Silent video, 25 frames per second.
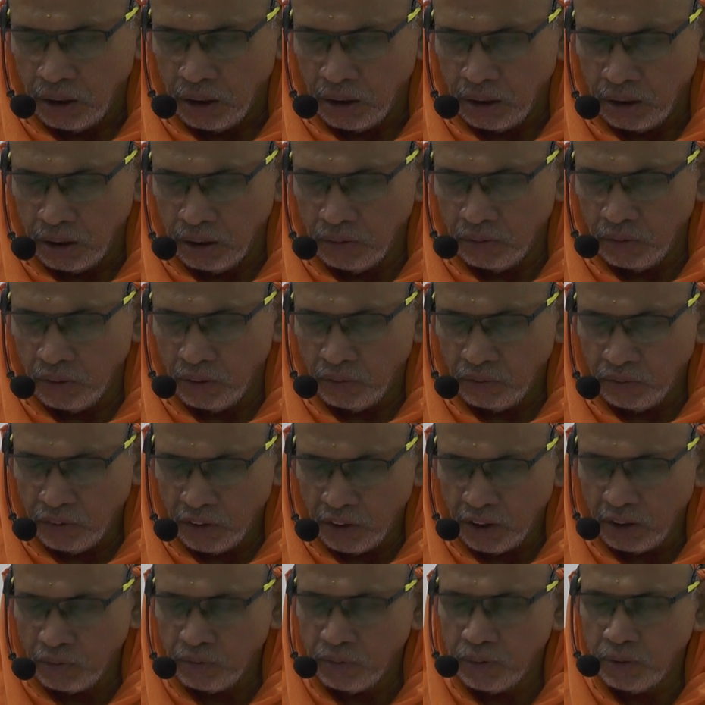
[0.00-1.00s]
in the
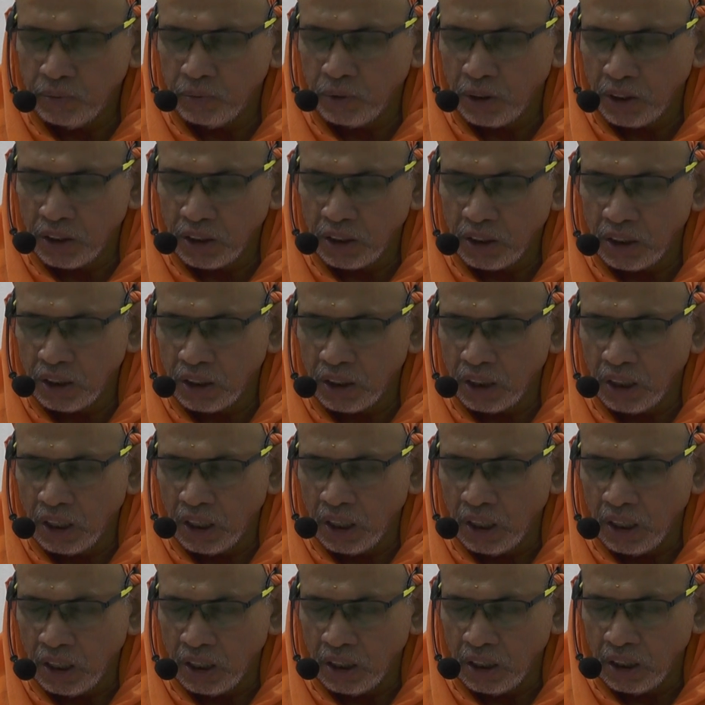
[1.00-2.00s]
welfare of the
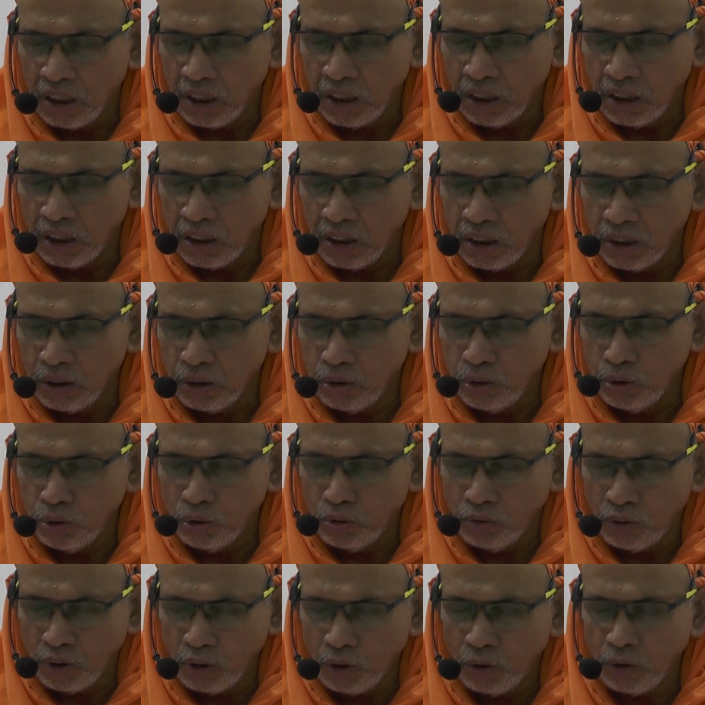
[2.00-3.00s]
brother-in-law,
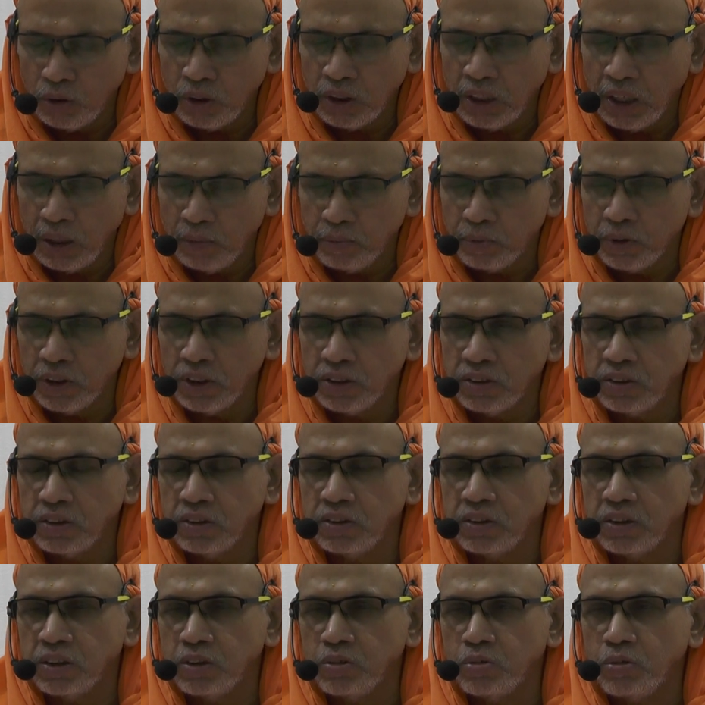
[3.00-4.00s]
your own happiness
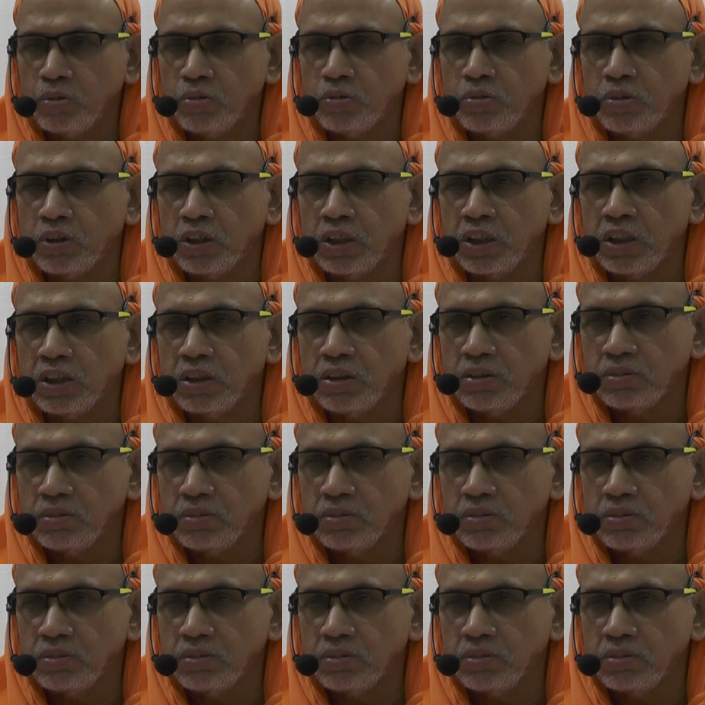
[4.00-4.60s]
is included.